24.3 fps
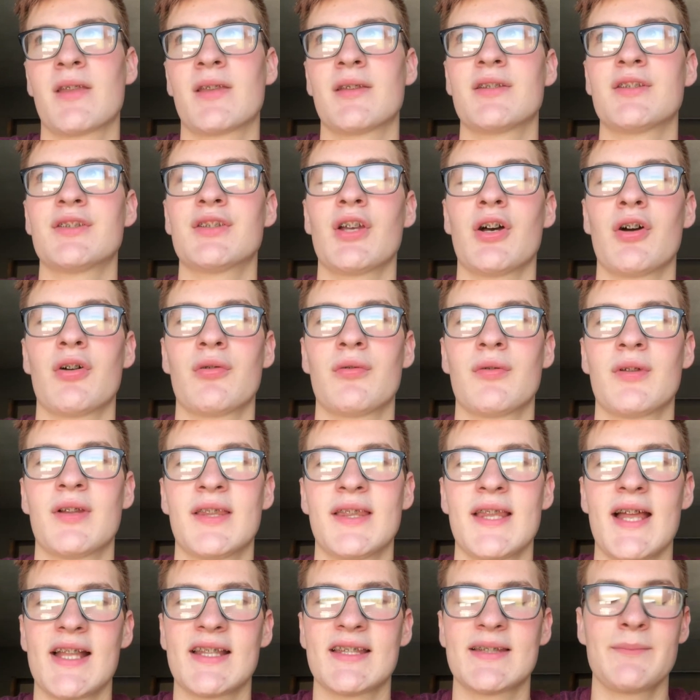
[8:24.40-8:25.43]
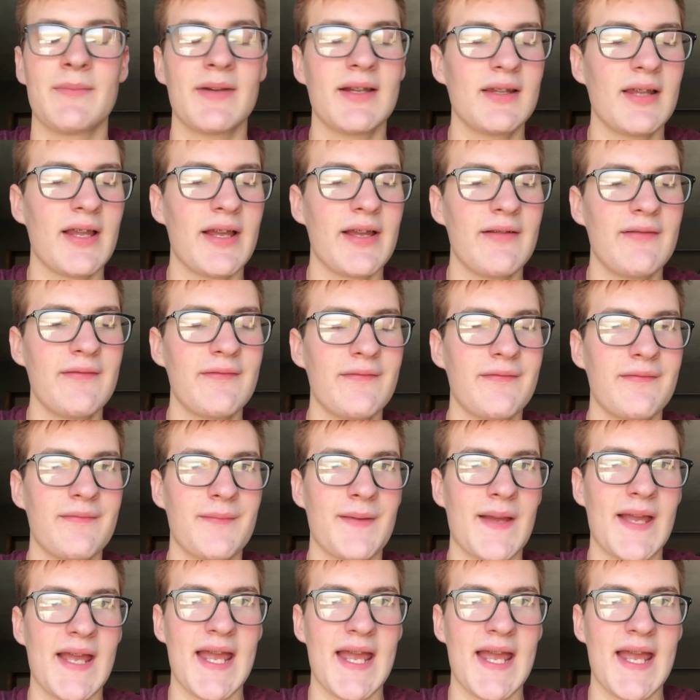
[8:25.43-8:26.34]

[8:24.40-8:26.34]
So that's my life.